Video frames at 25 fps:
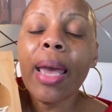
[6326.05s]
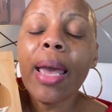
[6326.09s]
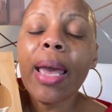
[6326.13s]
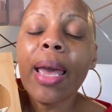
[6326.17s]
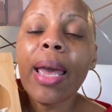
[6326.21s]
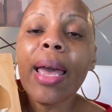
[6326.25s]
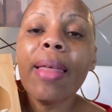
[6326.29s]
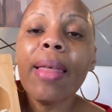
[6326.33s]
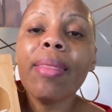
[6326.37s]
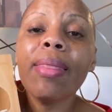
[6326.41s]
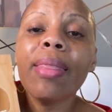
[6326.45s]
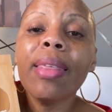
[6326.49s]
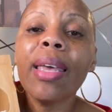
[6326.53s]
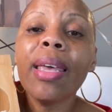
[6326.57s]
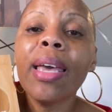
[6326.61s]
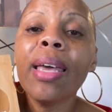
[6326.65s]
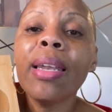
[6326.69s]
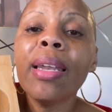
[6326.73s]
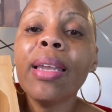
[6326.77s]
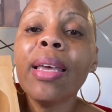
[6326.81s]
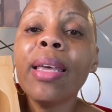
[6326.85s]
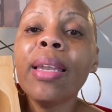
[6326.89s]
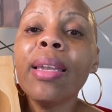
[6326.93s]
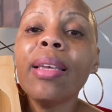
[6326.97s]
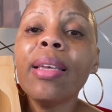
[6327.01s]
And then
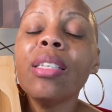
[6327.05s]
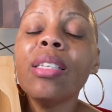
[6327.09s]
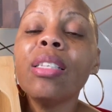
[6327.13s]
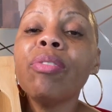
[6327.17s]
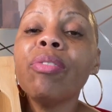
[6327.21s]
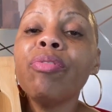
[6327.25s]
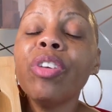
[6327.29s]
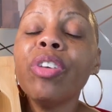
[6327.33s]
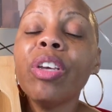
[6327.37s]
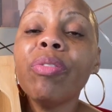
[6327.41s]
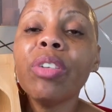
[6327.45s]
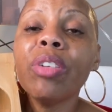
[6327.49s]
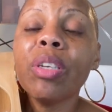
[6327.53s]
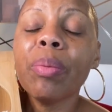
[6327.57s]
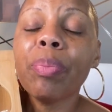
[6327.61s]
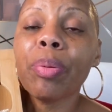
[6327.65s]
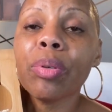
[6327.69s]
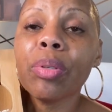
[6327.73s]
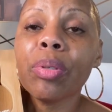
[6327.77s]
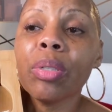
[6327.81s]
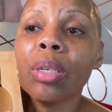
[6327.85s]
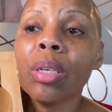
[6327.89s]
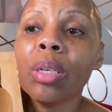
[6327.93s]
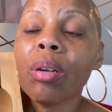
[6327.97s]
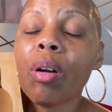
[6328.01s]
it is
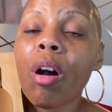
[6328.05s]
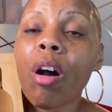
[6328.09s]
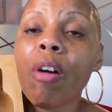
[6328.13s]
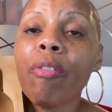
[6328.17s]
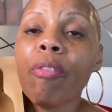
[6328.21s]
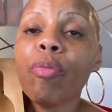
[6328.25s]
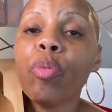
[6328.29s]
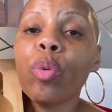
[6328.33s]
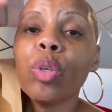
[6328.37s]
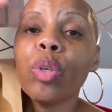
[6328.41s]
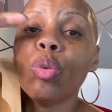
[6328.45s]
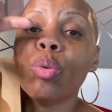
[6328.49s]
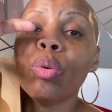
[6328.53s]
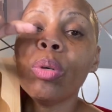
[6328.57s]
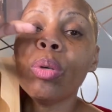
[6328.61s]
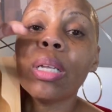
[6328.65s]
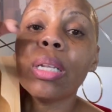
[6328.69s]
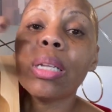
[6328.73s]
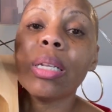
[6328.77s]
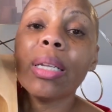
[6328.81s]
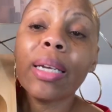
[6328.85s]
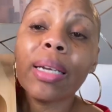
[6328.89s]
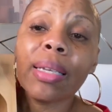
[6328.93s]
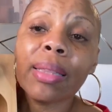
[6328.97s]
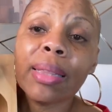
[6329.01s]
50% off when you
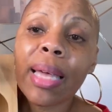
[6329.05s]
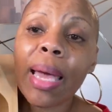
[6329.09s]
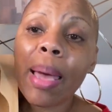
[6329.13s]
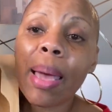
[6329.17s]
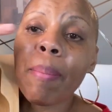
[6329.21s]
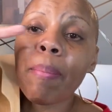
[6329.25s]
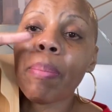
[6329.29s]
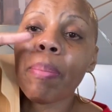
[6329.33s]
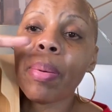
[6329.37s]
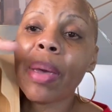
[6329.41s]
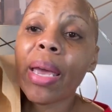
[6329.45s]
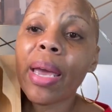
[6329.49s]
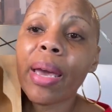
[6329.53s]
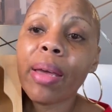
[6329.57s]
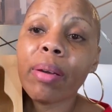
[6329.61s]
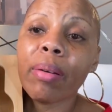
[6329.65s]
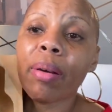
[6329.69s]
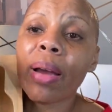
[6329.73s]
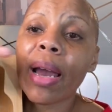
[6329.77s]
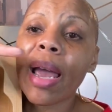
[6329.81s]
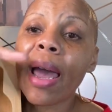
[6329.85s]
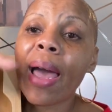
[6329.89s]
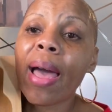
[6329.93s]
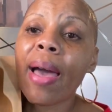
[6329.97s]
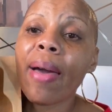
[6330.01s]
click that
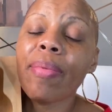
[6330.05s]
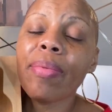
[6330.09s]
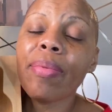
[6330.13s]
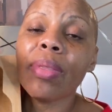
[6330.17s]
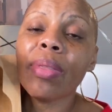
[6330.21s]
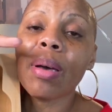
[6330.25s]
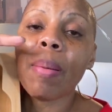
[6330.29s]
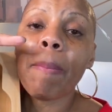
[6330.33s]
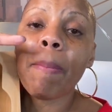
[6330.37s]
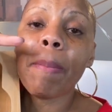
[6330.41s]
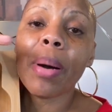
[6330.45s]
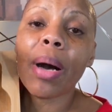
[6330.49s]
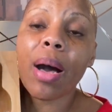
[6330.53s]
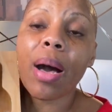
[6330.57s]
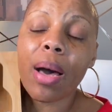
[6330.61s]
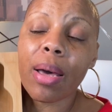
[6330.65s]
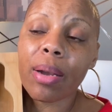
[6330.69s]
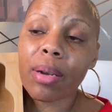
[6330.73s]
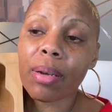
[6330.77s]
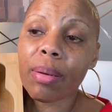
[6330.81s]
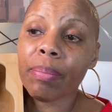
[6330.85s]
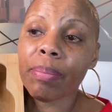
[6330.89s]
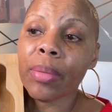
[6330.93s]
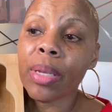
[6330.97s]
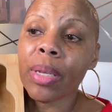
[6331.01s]
banner at the
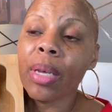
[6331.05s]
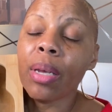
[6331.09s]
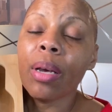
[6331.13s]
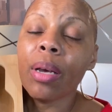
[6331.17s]
bottom.